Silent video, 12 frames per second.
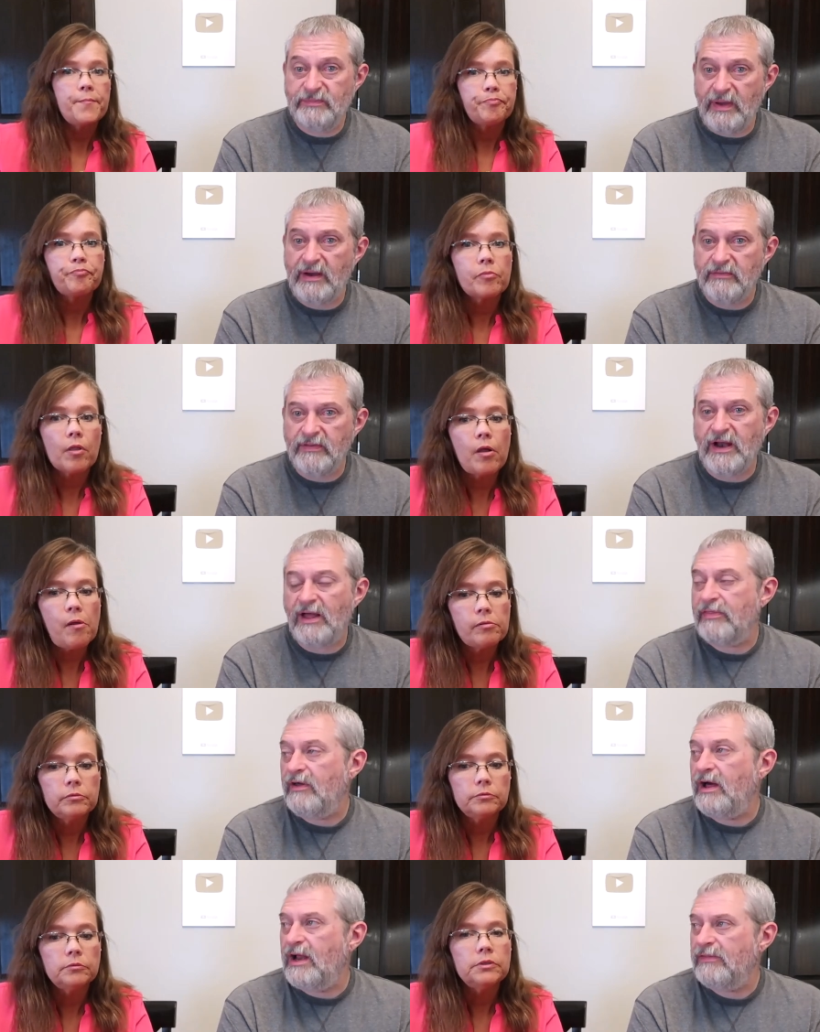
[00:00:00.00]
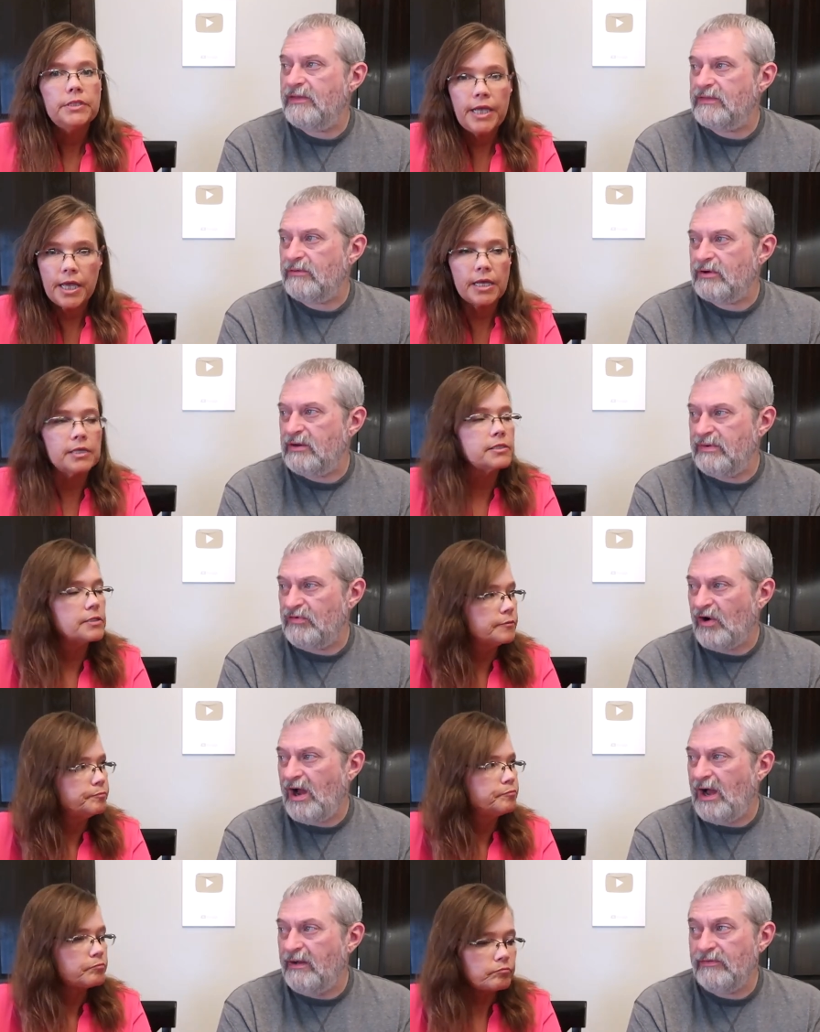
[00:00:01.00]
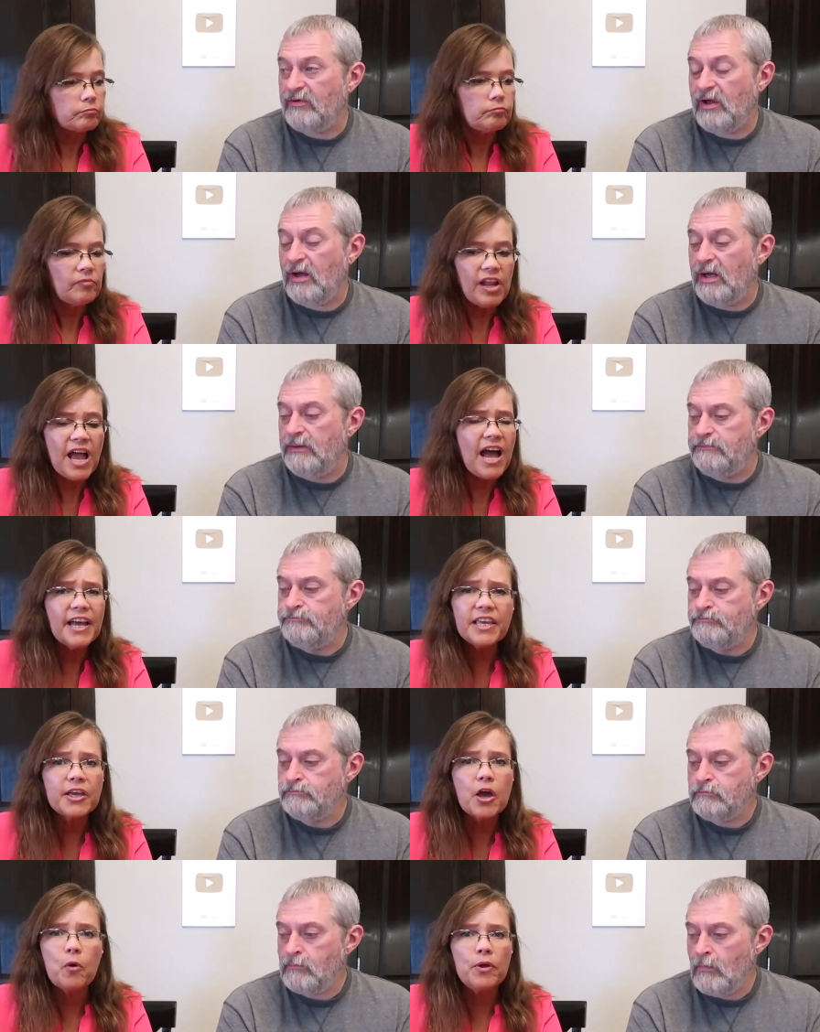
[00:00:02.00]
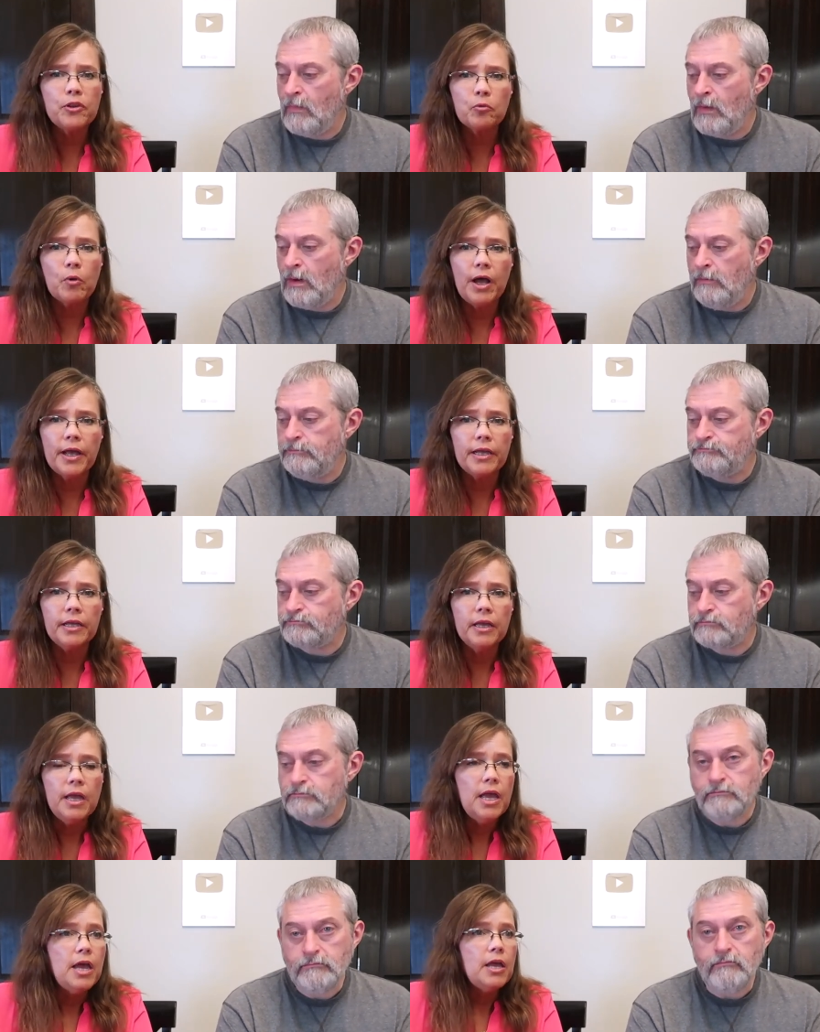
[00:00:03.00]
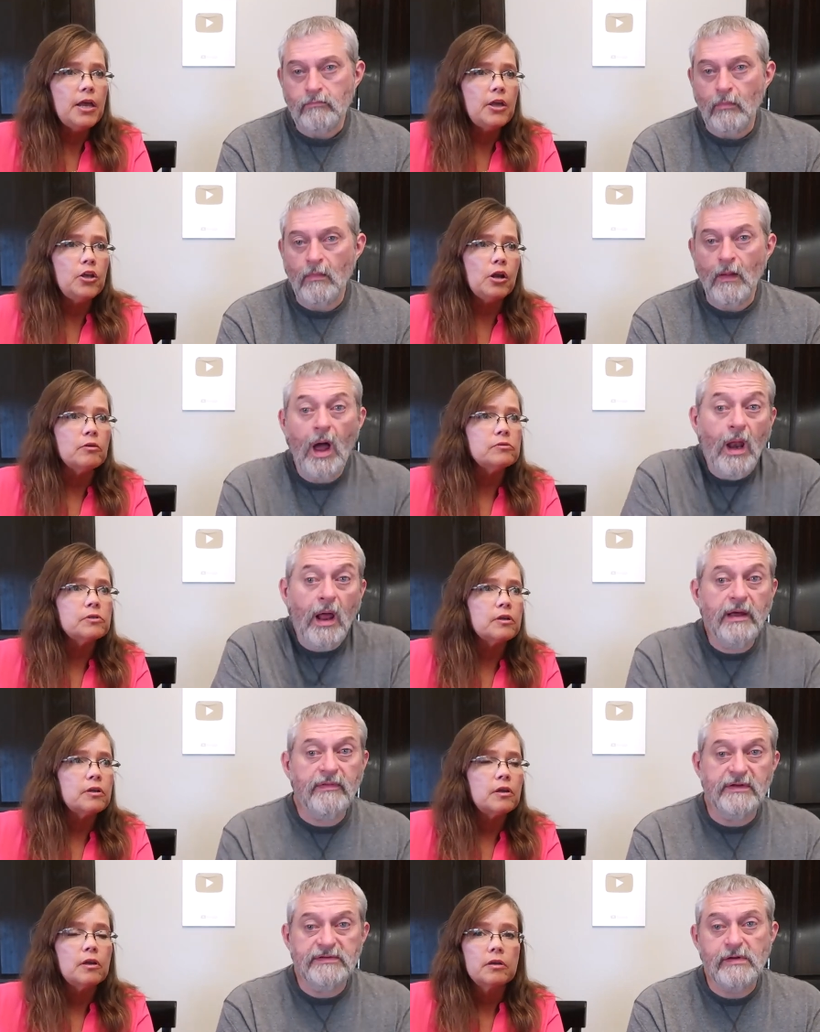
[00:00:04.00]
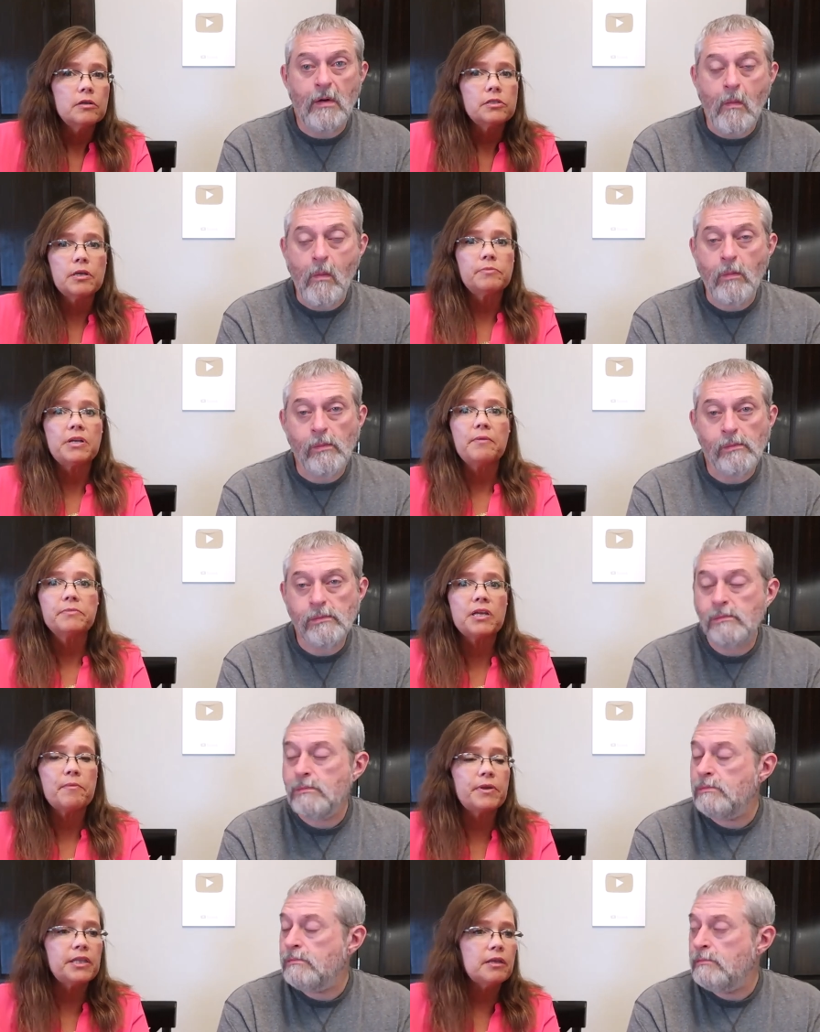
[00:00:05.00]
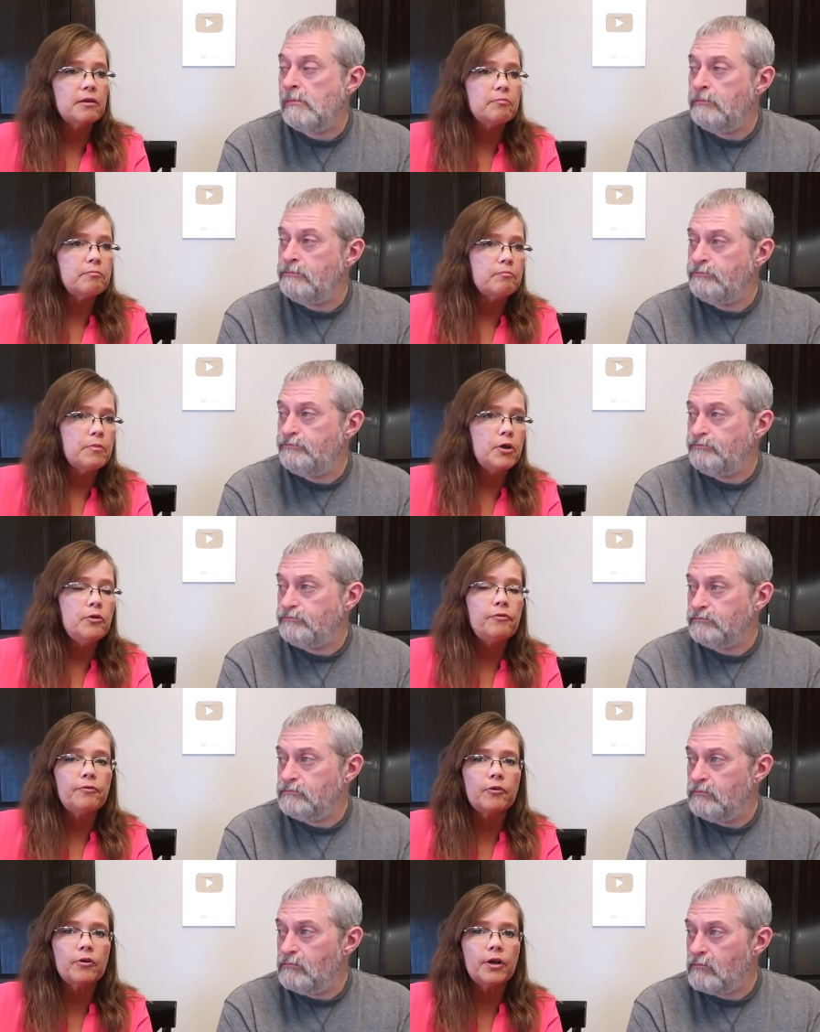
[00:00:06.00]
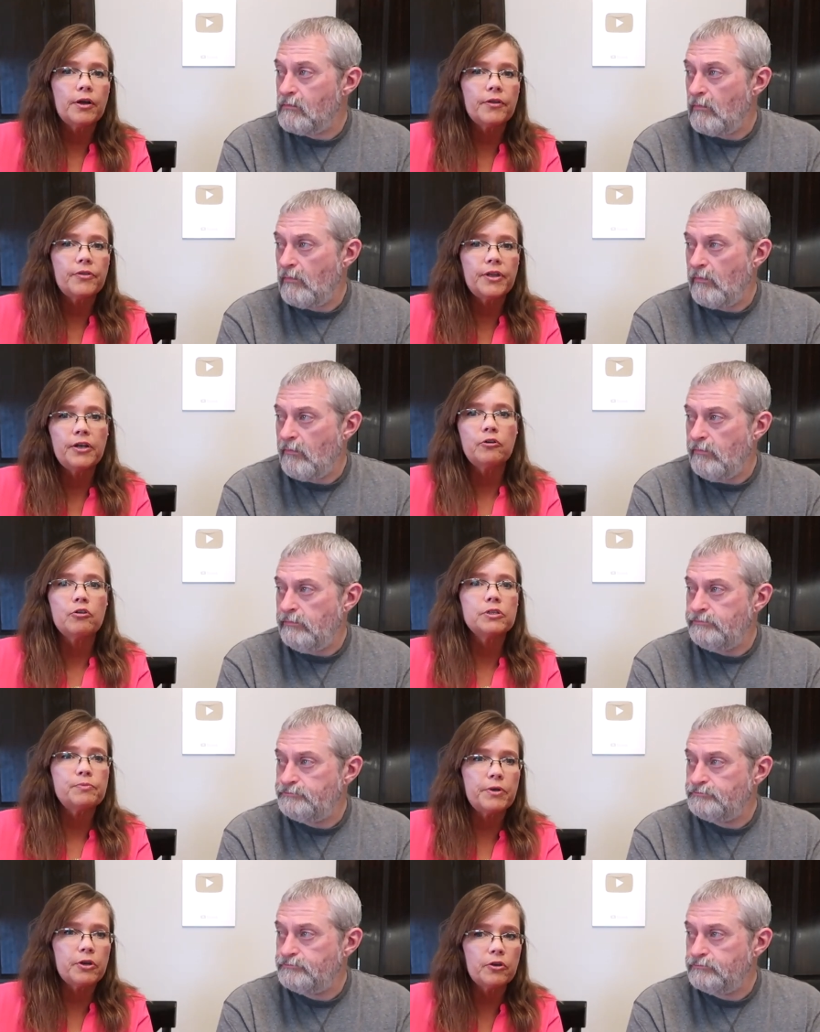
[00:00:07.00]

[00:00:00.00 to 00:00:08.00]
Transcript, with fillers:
Speaker 1: better than I thought. I thought yes. they were going to be dry, and they're
Speaker 2: not. I can go either way. You know, I like these. Sometimes I'm in the mood for a thin, crispy